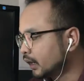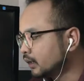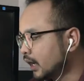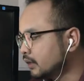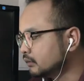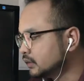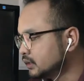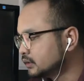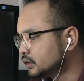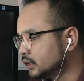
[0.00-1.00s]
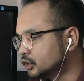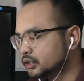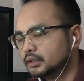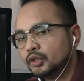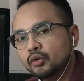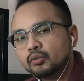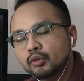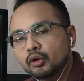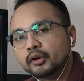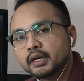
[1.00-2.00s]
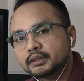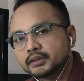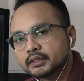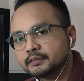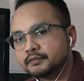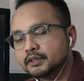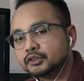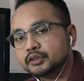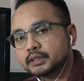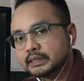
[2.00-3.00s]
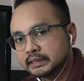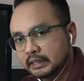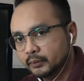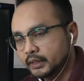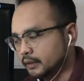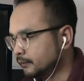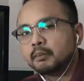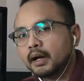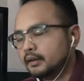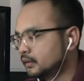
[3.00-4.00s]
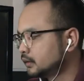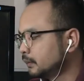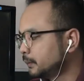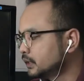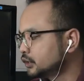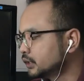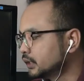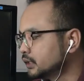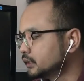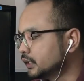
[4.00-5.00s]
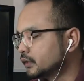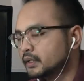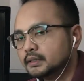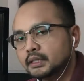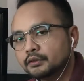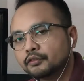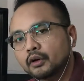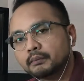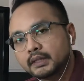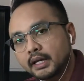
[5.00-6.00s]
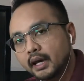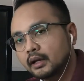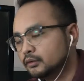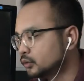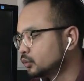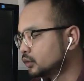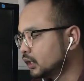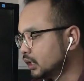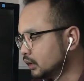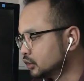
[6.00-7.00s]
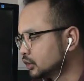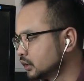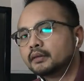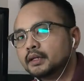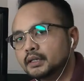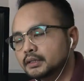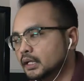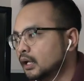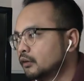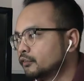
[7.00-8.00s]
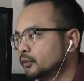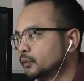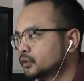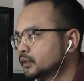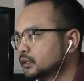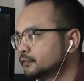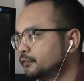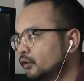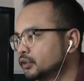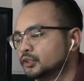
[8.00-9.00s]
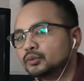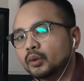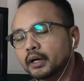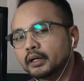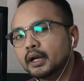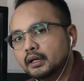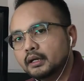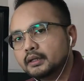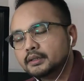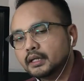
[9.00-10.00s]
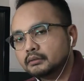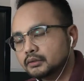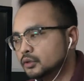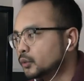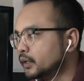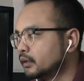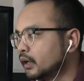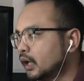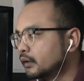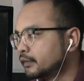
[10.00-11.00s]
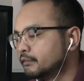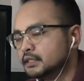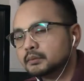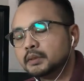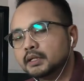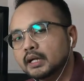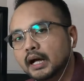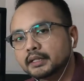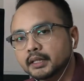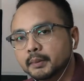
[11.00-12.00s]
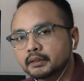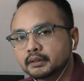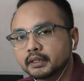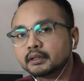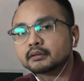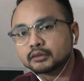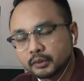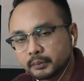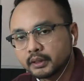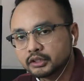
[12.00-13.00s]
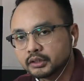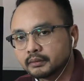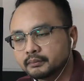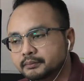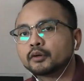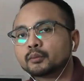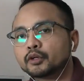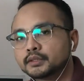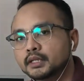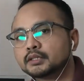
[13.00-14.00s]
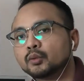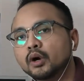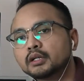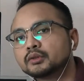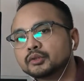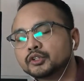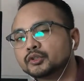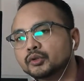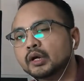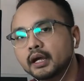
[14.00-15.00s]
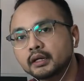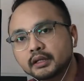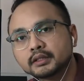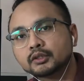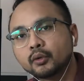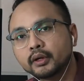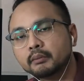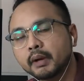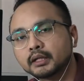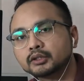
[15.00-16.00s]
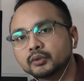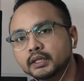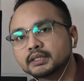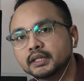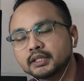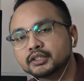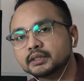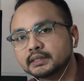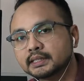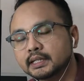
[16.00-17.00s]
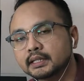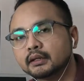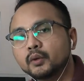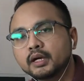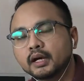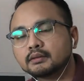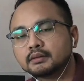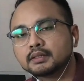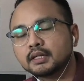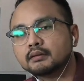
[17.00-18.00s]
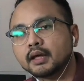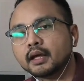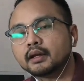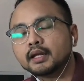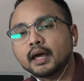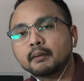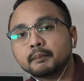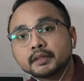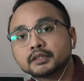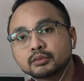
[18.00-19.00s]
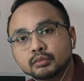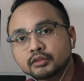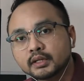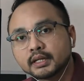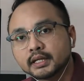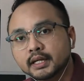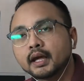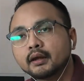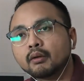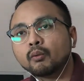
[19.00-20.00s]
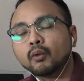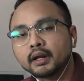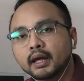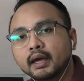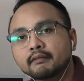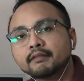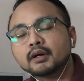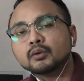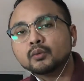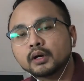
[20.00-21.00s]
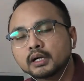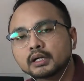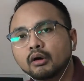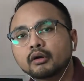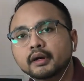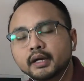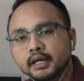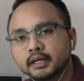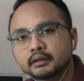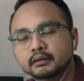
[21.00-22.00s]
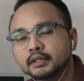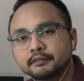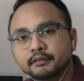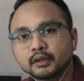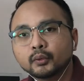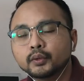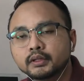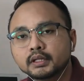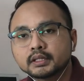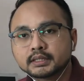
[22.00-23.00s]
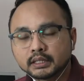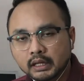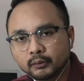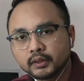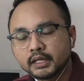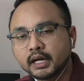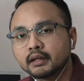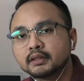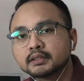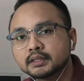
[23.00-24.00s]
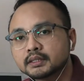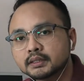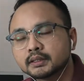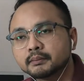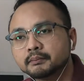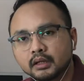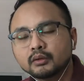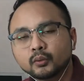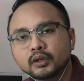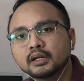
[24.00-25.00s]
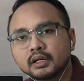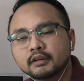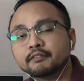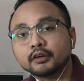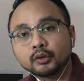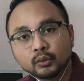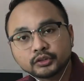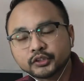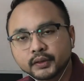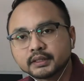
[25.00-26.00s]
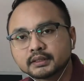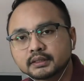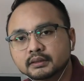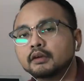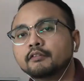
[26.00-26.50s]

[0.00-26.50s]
And at this stage, no more heat transfer to the surrounding, but the temperature is increasing from TL to TH. Thus, for process 4 to 1, it is undergoing reversible adiabatic compression. From process 1 to 2, and it is going back to its initial state, we can see that it happens smoothly, and whatever work or heat transfer within the surrounding and the system, it will leave no trace.